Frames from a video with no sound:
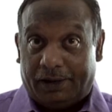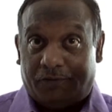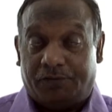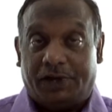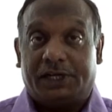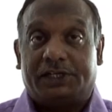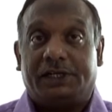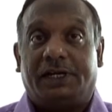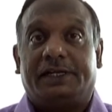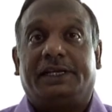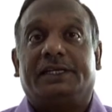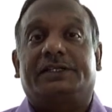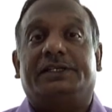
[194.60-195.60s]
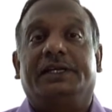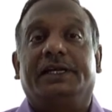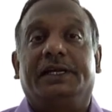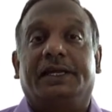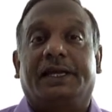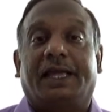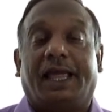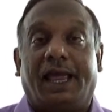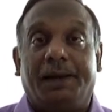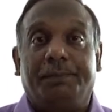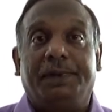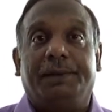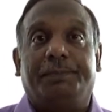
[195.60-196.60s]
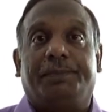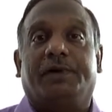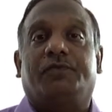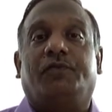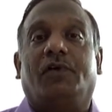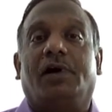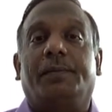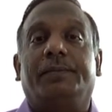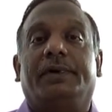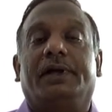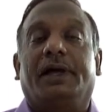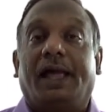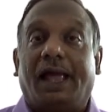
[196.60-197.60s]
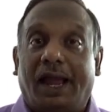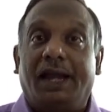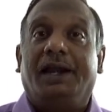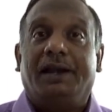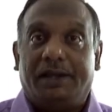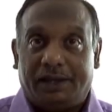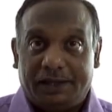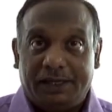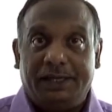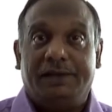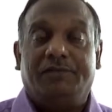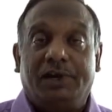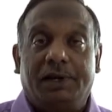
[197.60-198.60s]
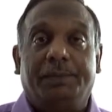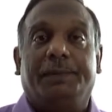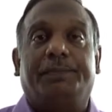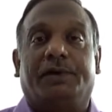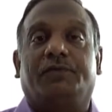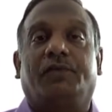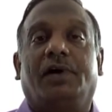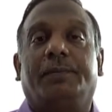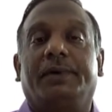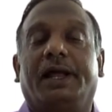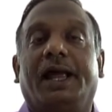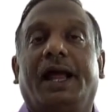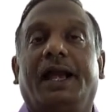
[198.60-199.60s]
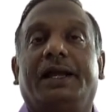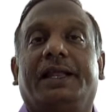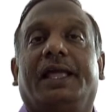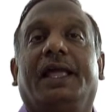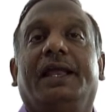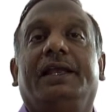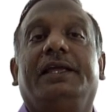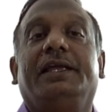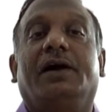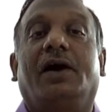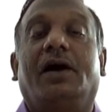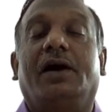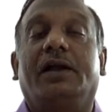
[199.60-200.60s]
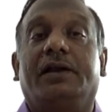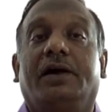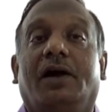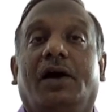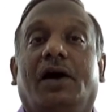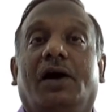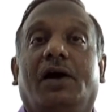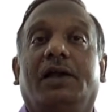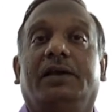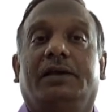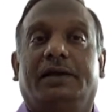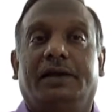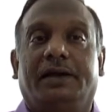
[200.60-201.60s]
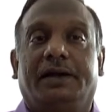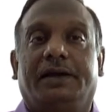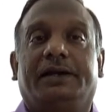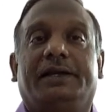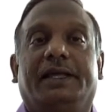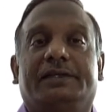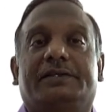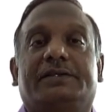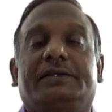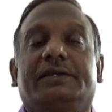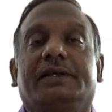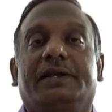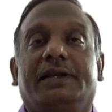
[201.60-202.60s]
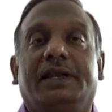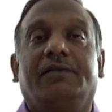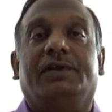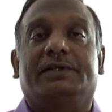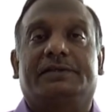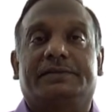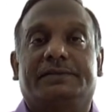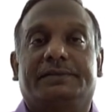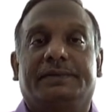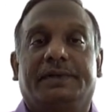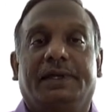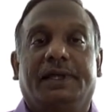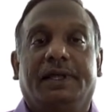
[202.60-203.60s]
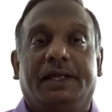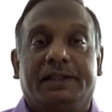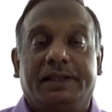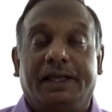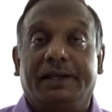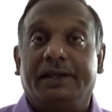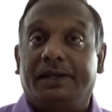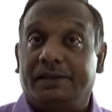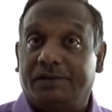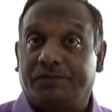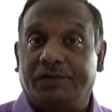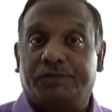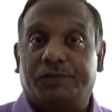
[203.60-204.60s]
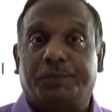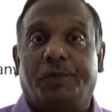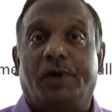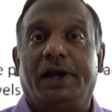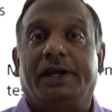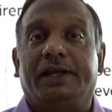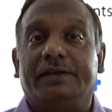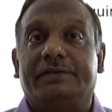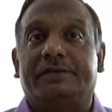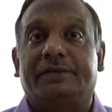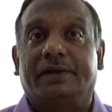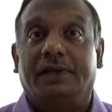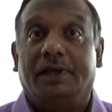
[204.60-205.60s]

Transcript: functional testing can be performed and will be performed at any or all test levels. Then the fifth point is,